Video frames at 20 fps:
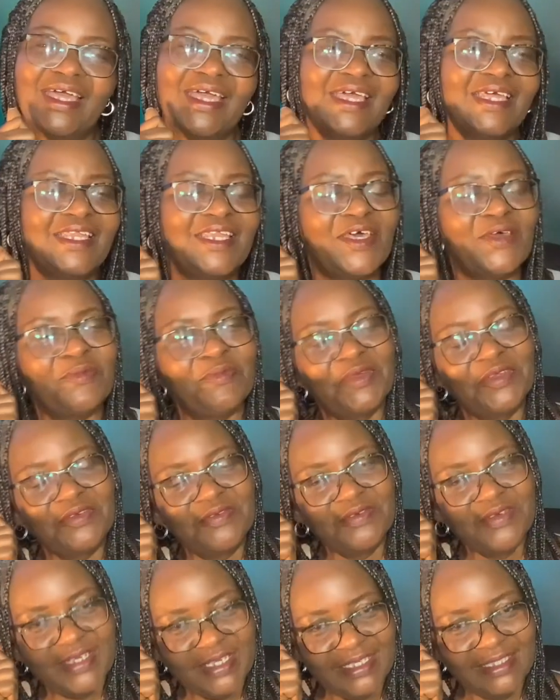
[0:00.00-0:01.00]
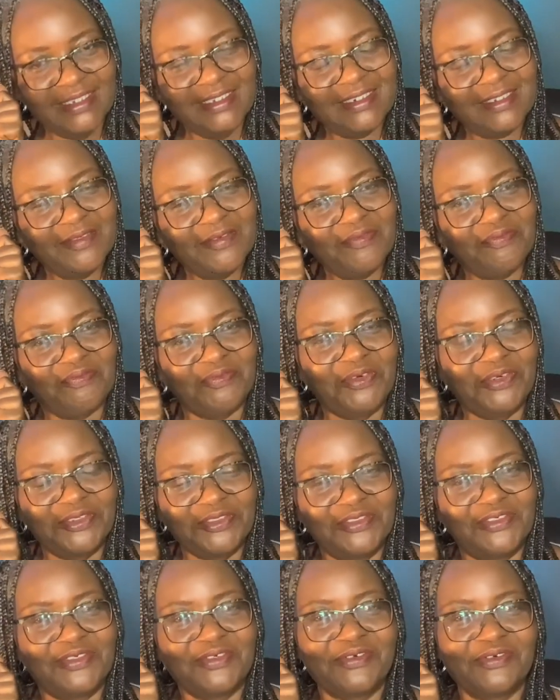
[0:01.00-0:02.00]
and let me read for
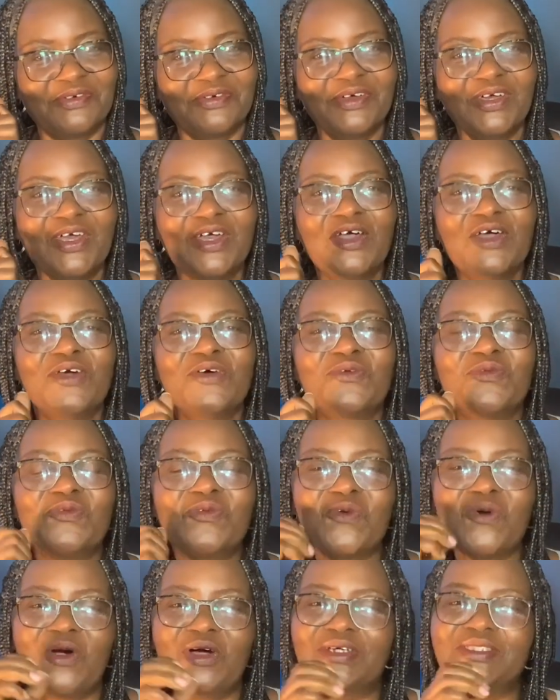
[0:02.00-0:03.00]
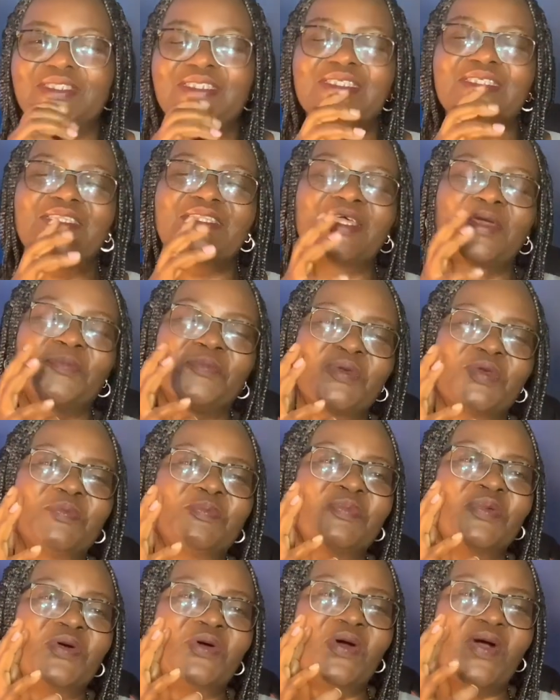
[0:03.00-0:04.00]
you what the
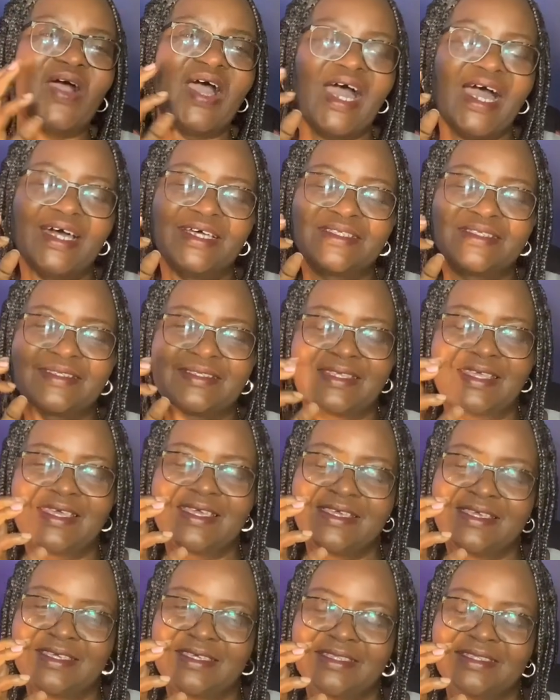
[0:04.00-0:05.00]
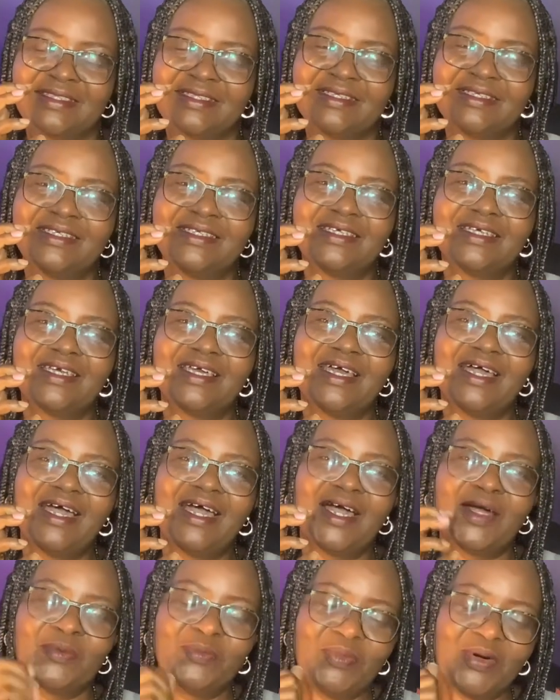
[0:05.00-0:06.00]
people are saying
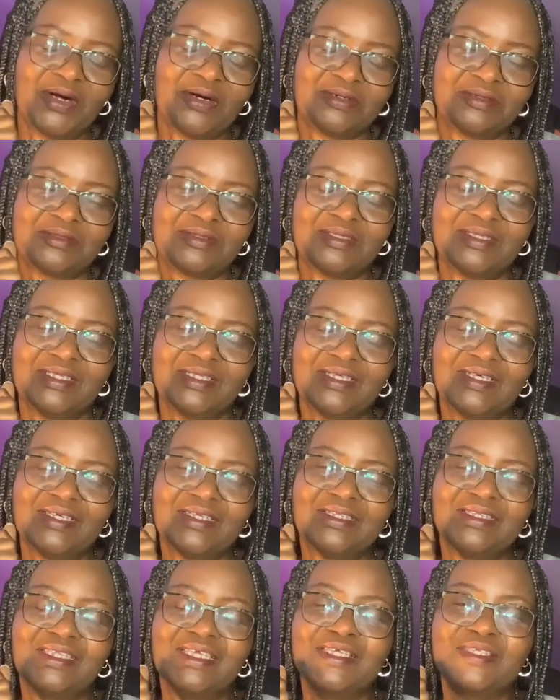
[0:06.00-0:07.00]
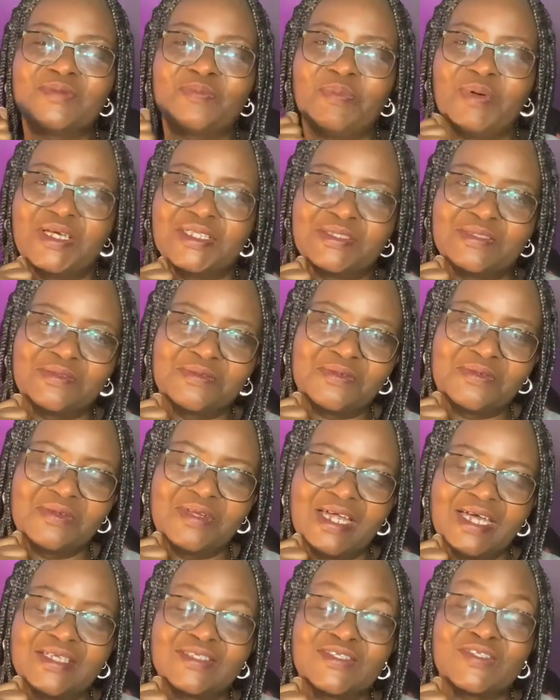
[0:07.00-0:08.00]
about this
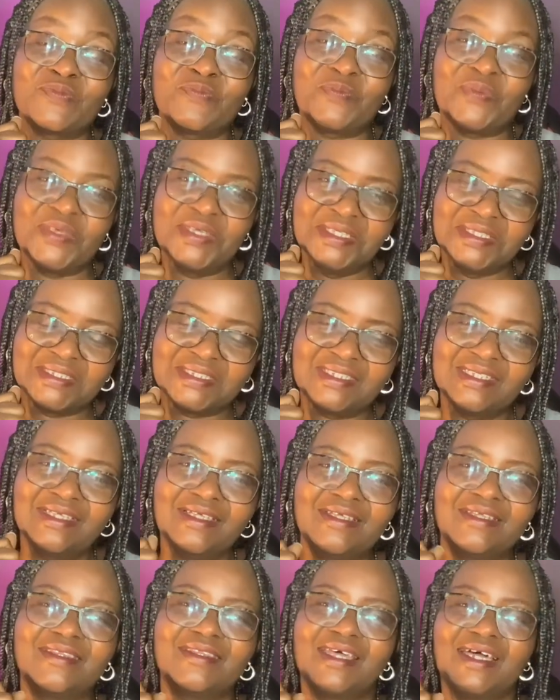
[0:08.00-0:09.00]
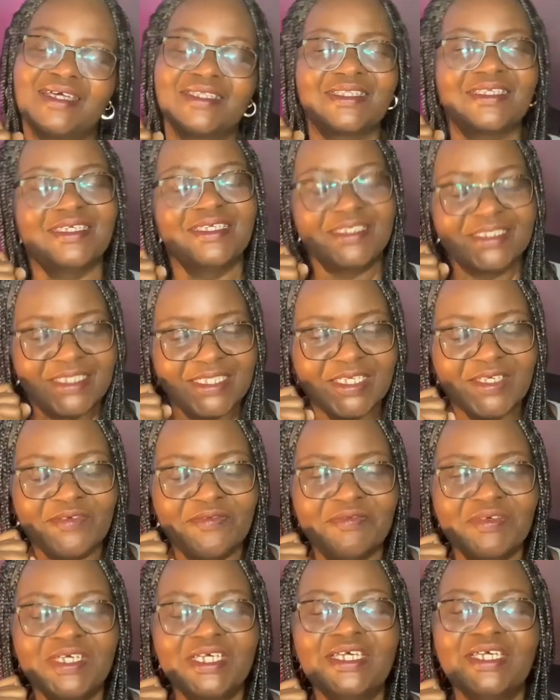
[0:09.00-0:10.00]
particular speech that he
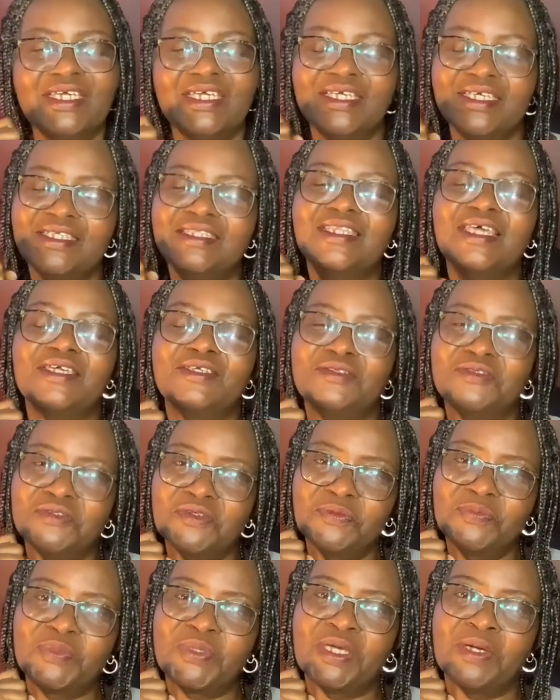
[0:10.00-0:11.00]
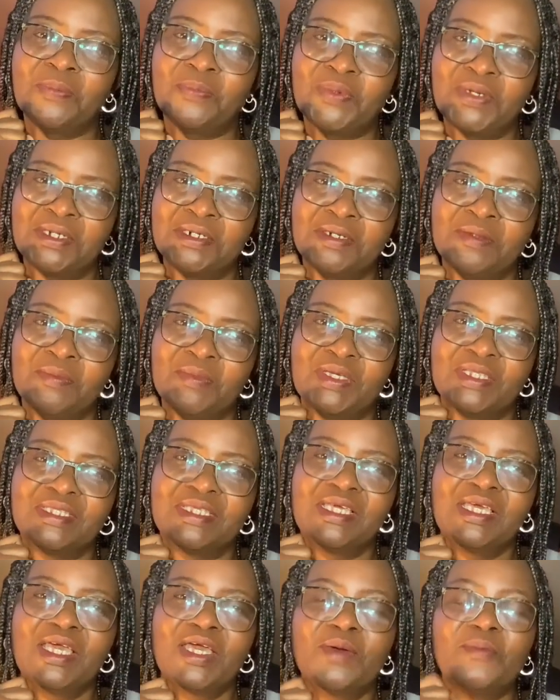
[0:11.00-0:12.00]
gave in the European Parliament.
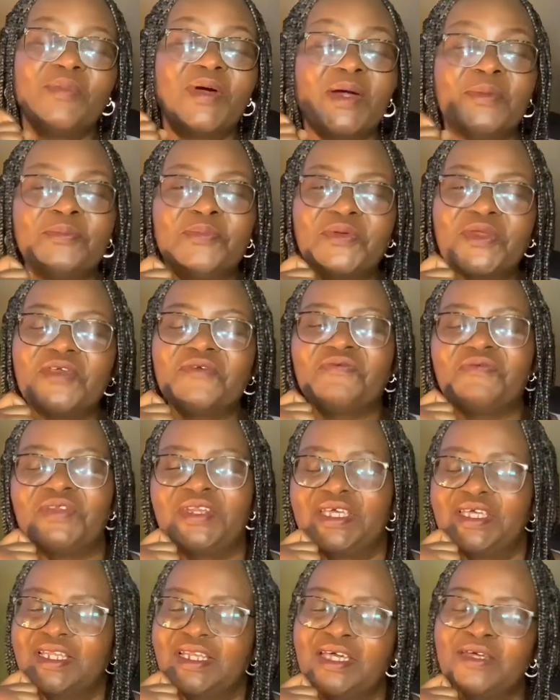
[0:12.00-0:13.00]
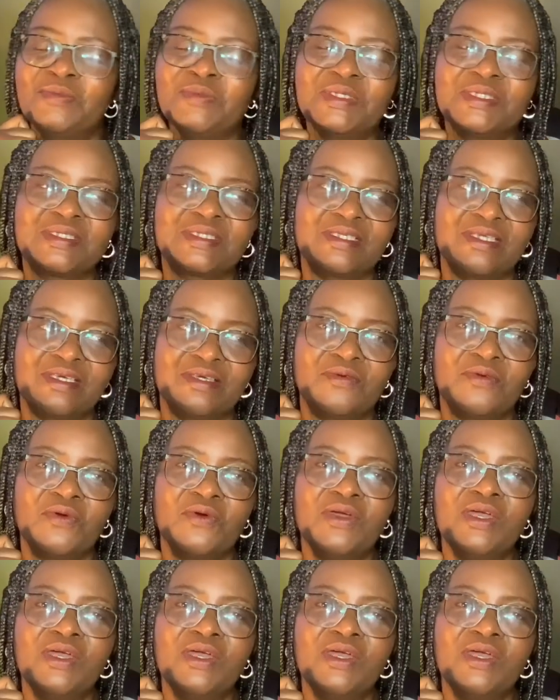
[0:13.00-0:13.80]
But briefly, let me say,